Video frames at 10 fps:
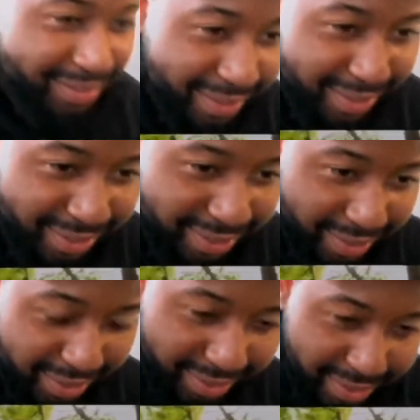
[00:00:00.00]
believe that
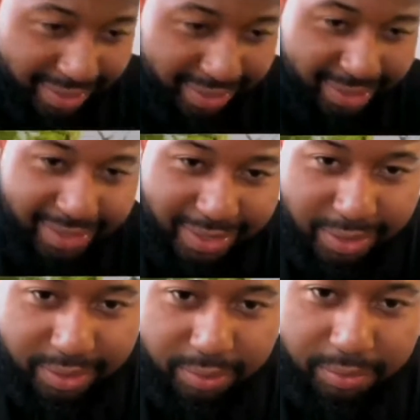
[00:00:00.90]
Rory sent the
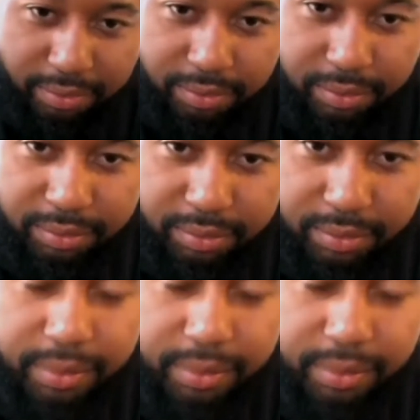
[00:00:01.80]
goons to your house?